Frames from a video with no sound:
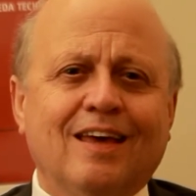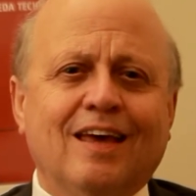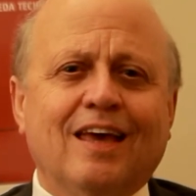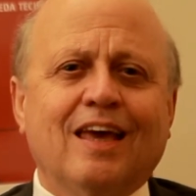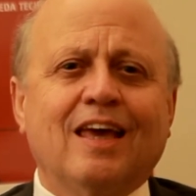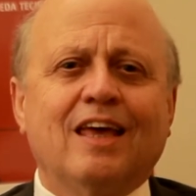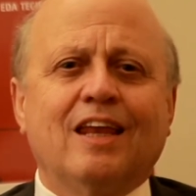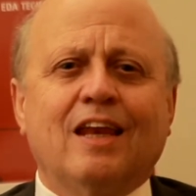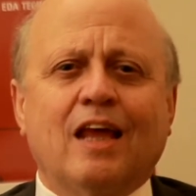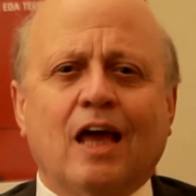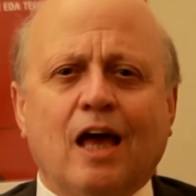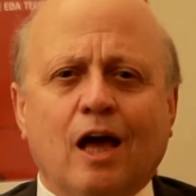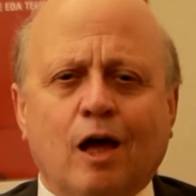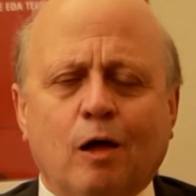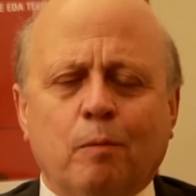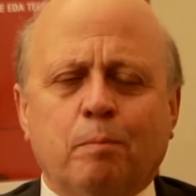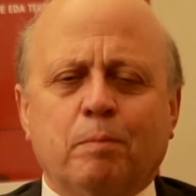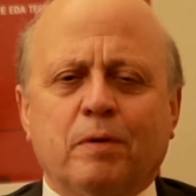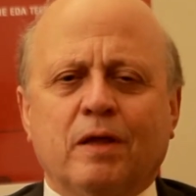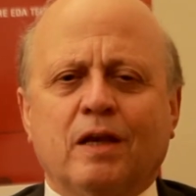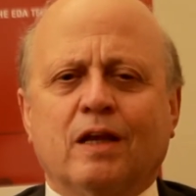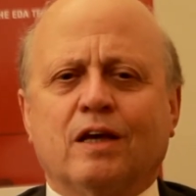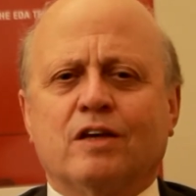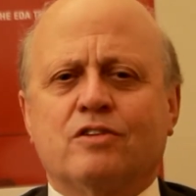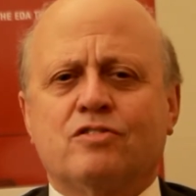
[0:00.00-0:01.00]
in
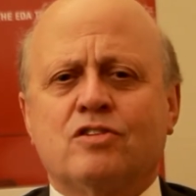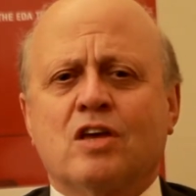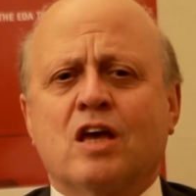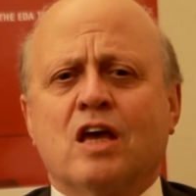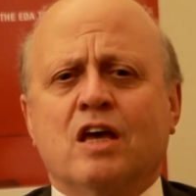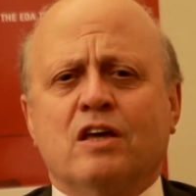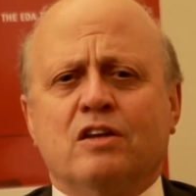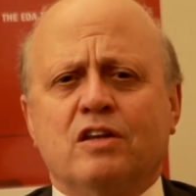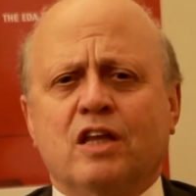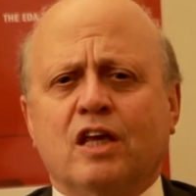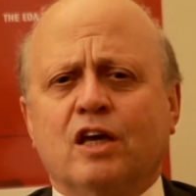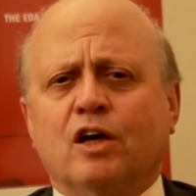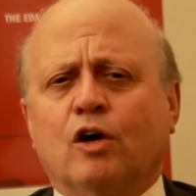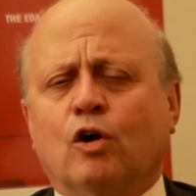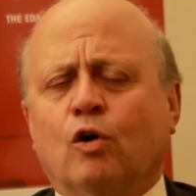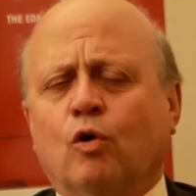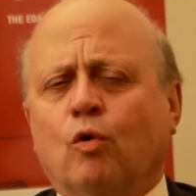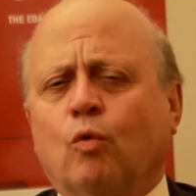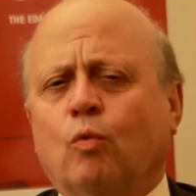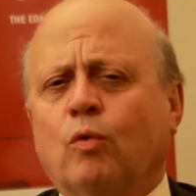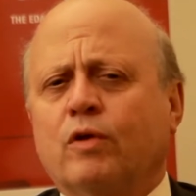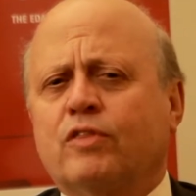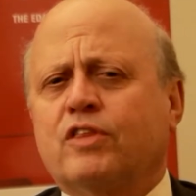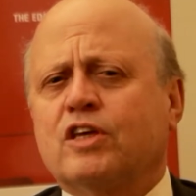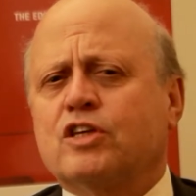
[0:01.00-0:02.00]
helping us deal
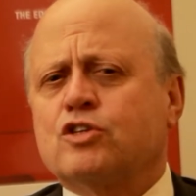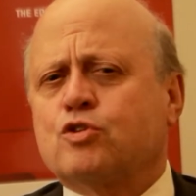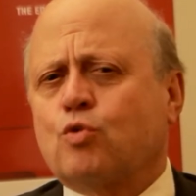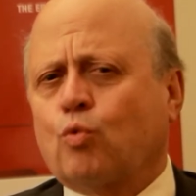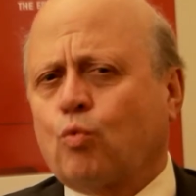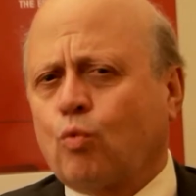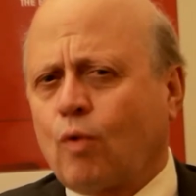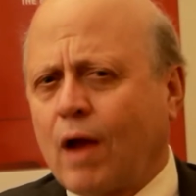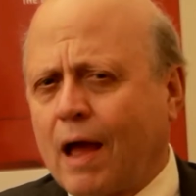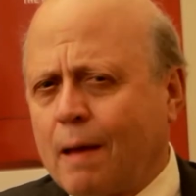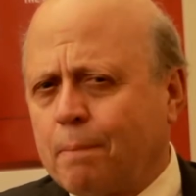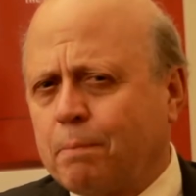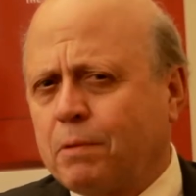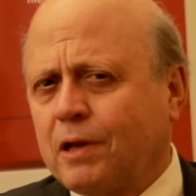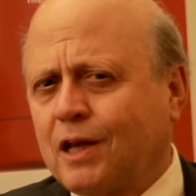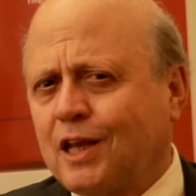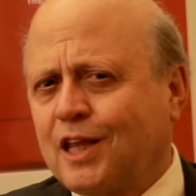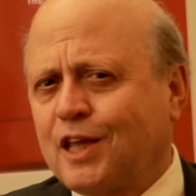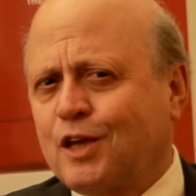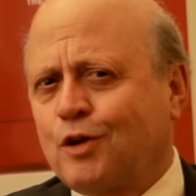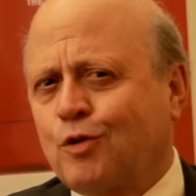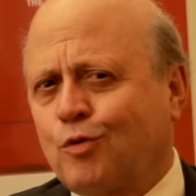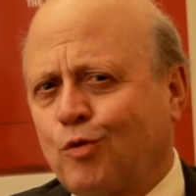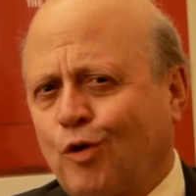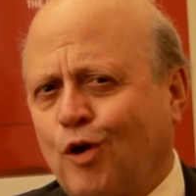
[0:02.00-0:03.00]
with this rapidly
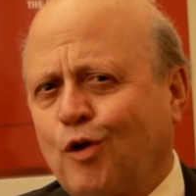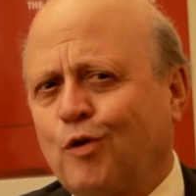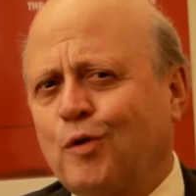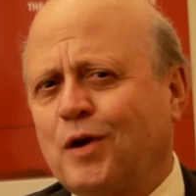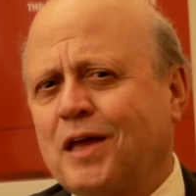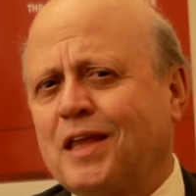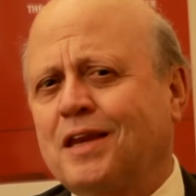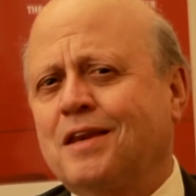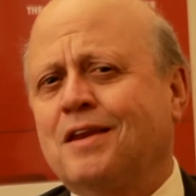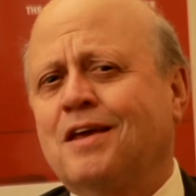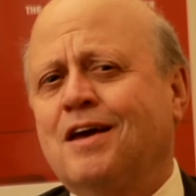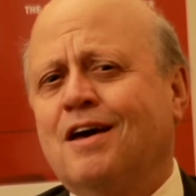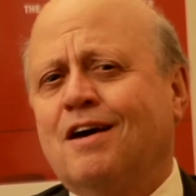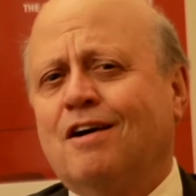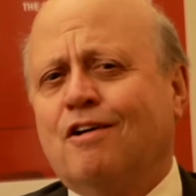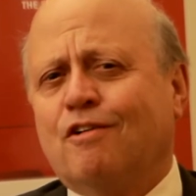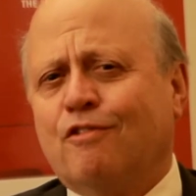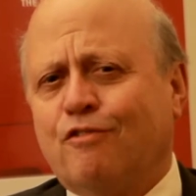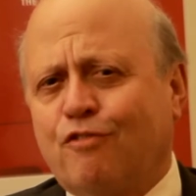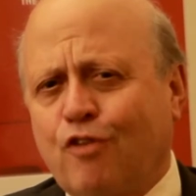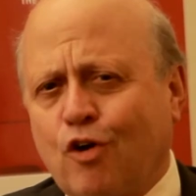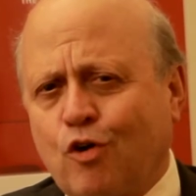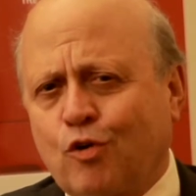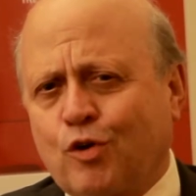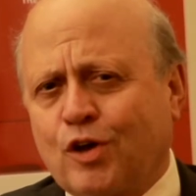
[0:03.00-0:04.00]
growing
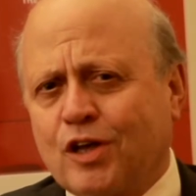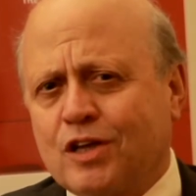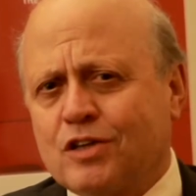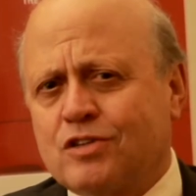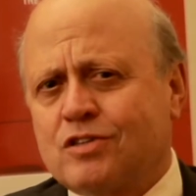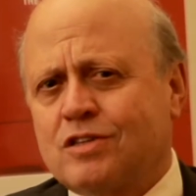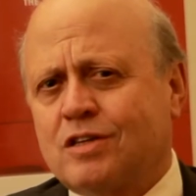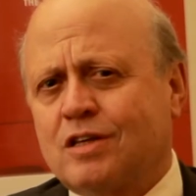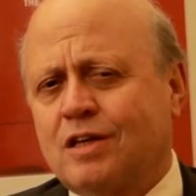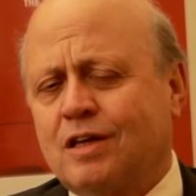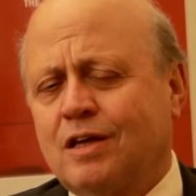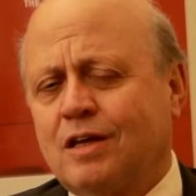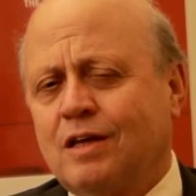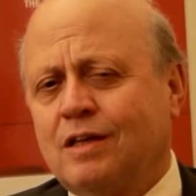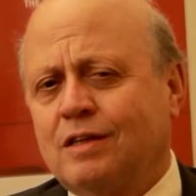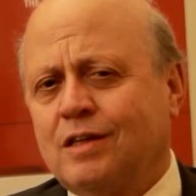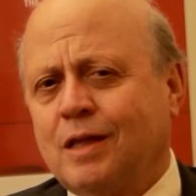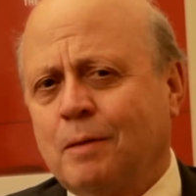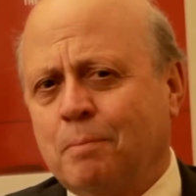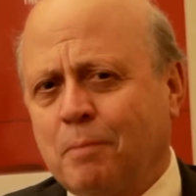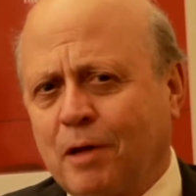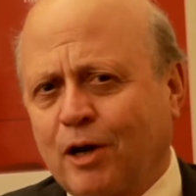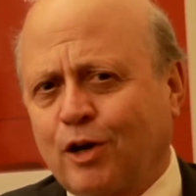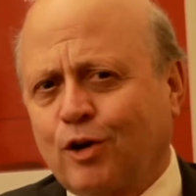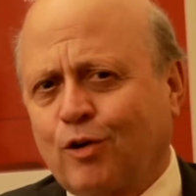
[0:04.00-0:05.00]
focus
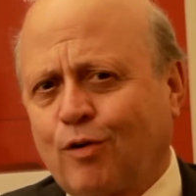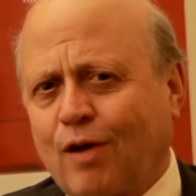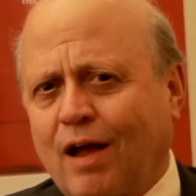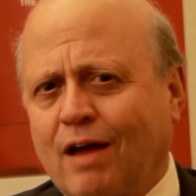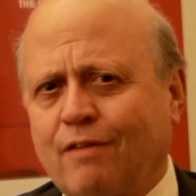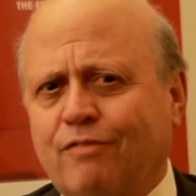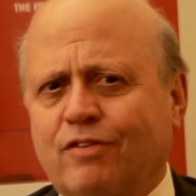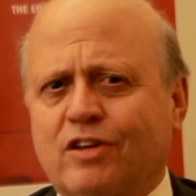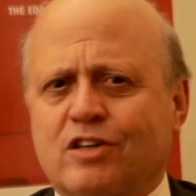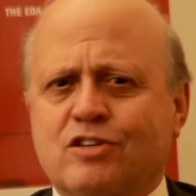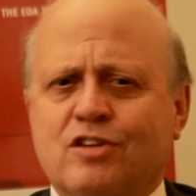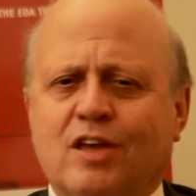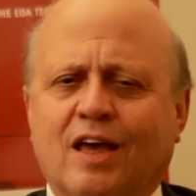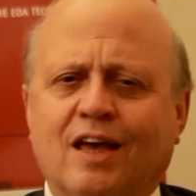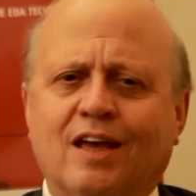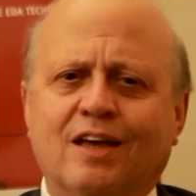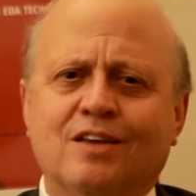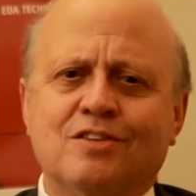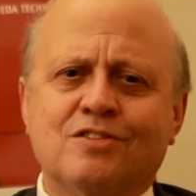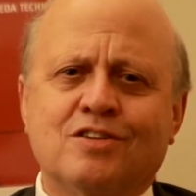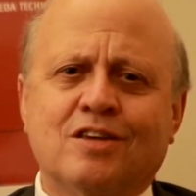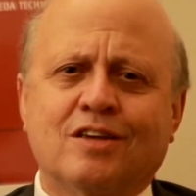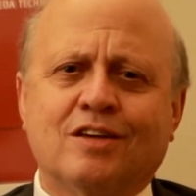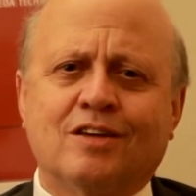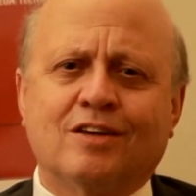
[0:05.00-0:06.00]
that Mentor Graphics
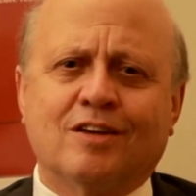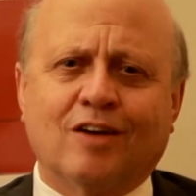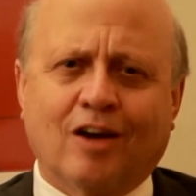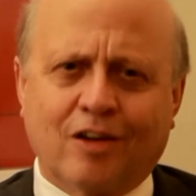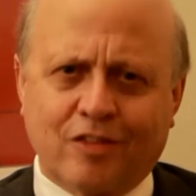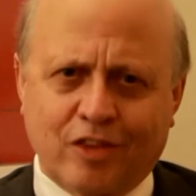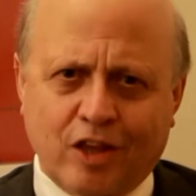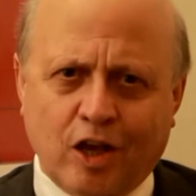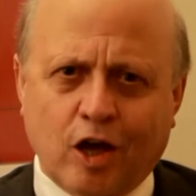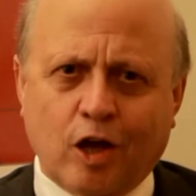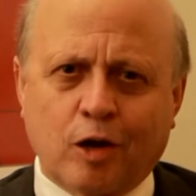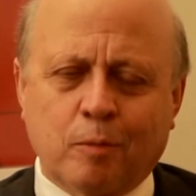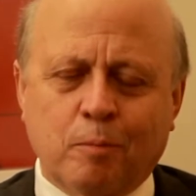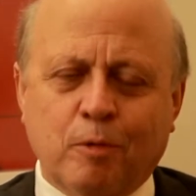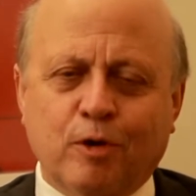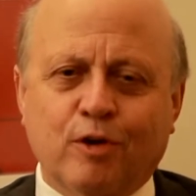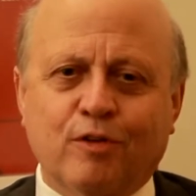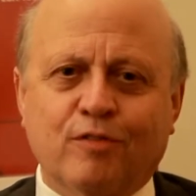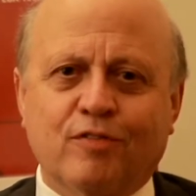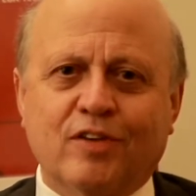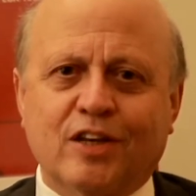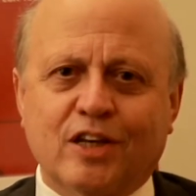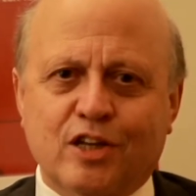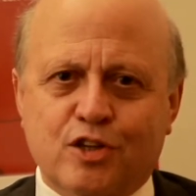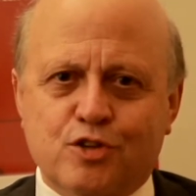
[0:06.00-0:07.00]
has on the
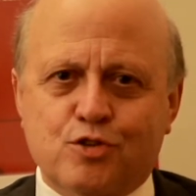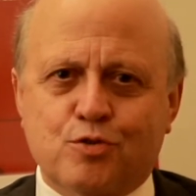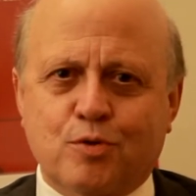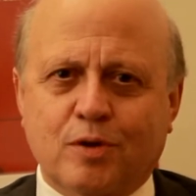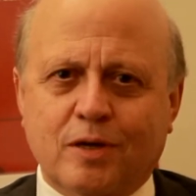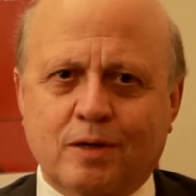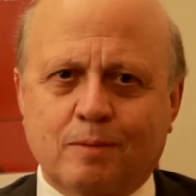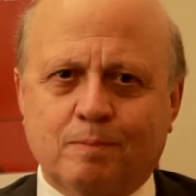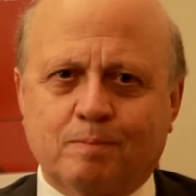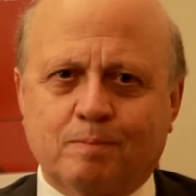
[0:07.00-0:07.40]
automotive industry.